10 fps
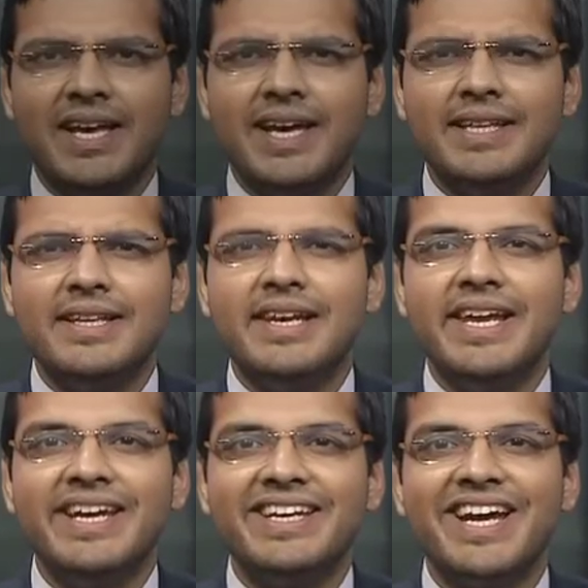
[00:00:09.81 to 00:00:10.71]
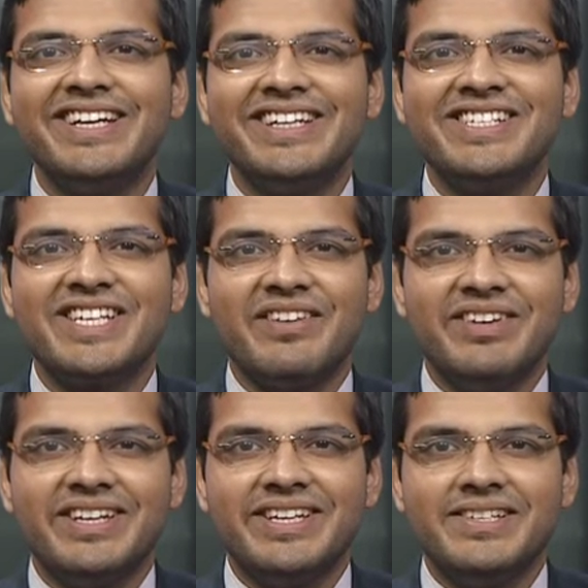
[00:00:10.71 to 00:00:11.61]
In the late
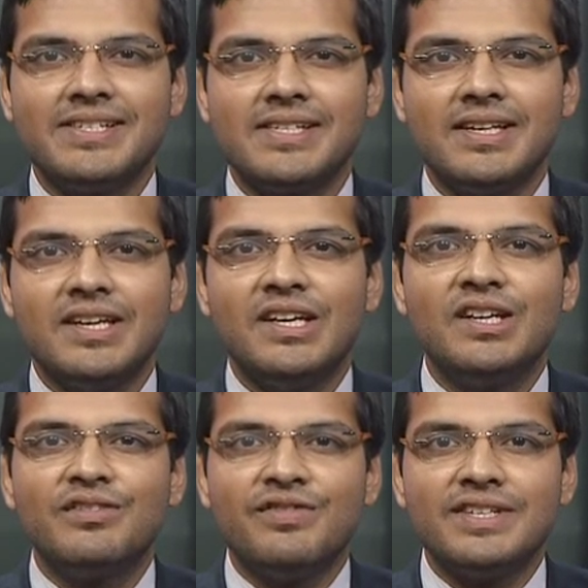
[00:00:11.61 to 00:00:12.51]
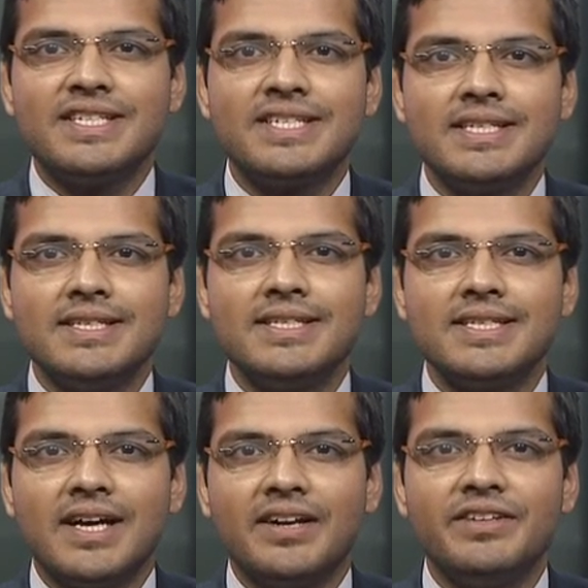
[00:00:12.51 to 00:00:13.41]
1970s, physicians
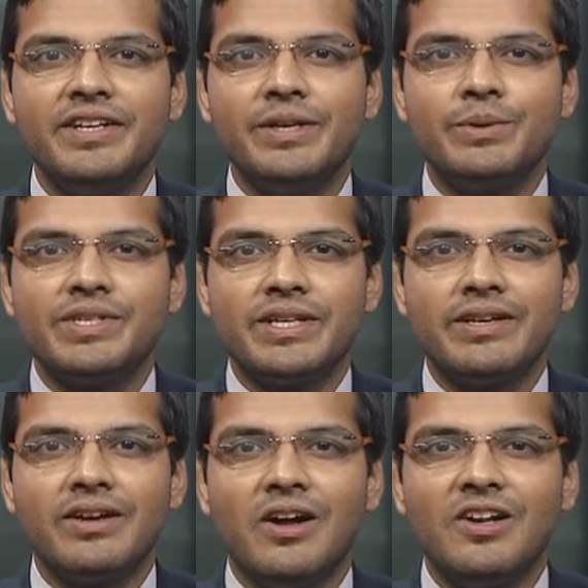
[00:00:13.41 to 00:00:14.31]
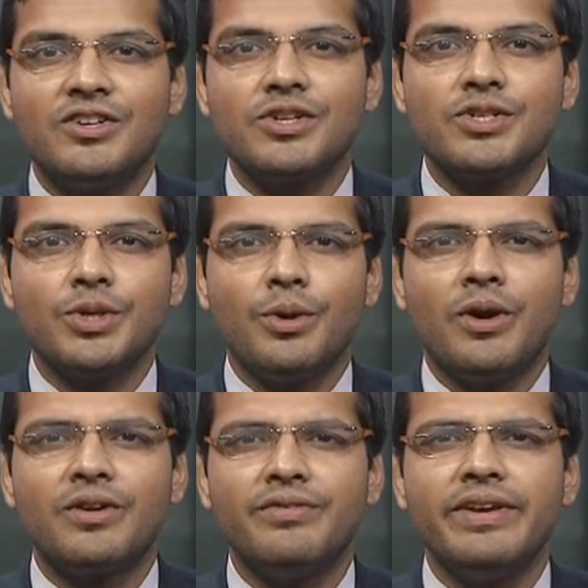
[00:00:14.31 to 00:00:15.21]
started using
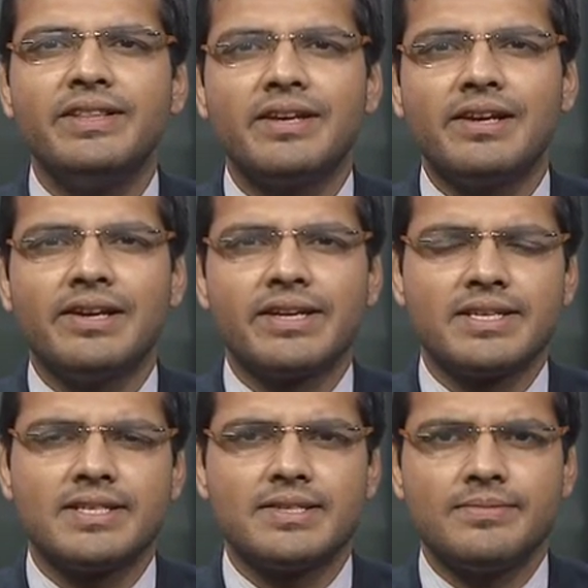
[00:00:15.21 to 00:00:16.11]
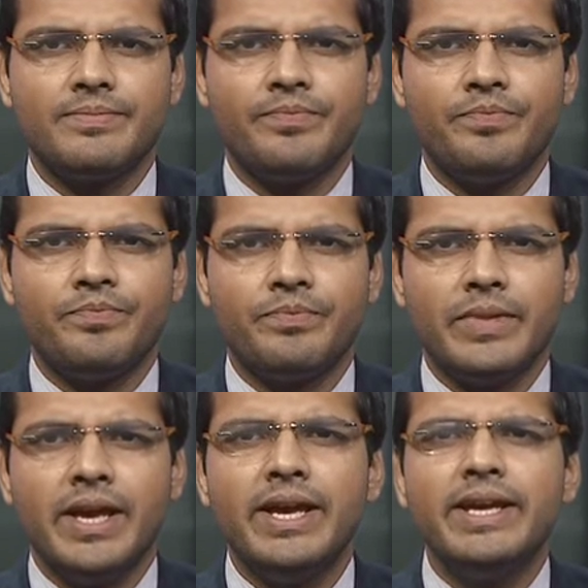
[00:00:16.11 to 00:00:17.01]
ultrasonography in the clinics.
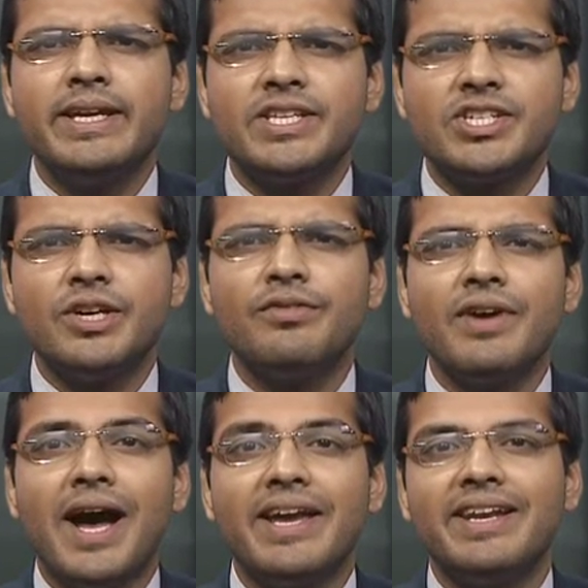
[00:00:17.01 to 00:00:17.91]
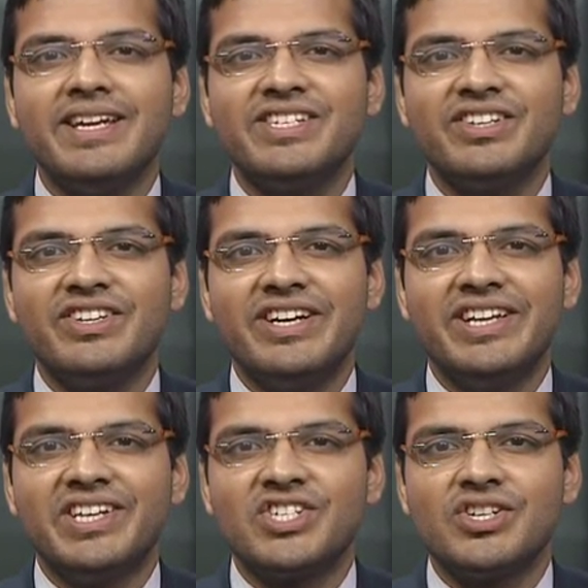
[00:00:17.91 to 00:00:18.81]
Instead of ionizing
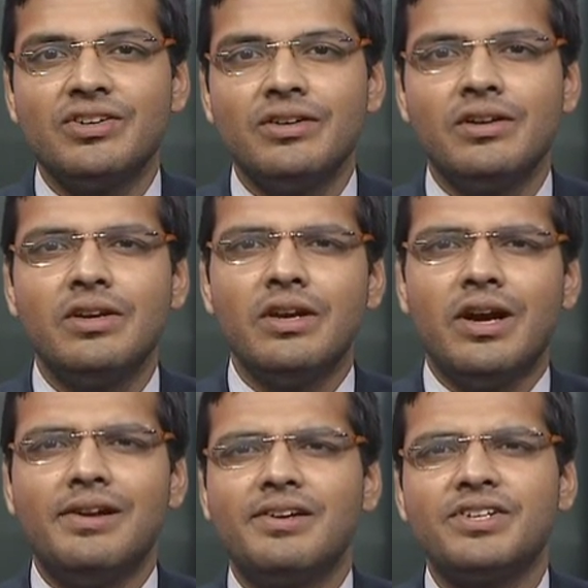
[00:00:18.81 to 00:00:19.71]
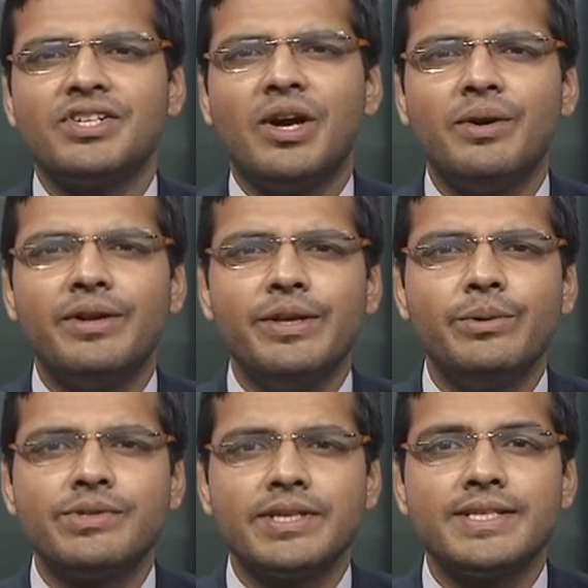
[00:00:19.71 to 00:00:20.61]
radiation, ultrasound
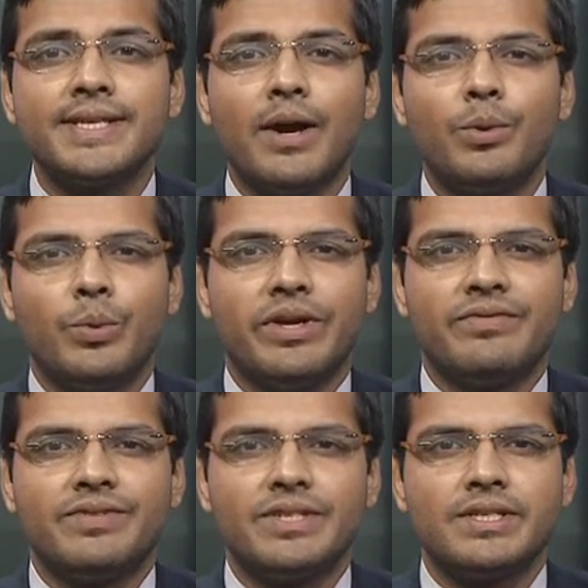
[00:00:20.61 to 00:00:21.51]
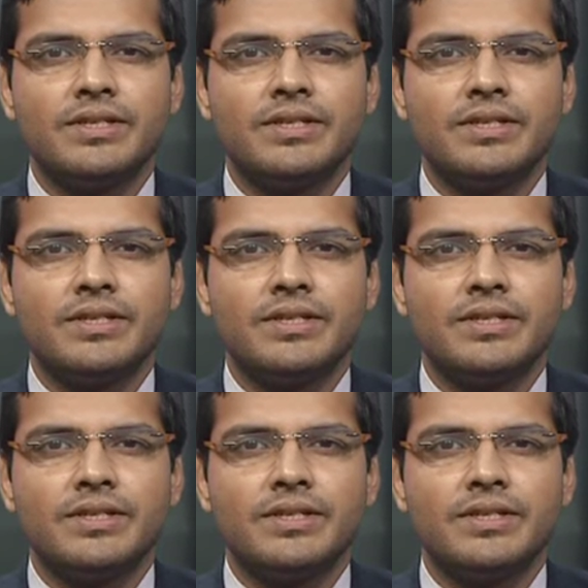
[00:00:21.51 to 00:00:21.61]
uses sound waves.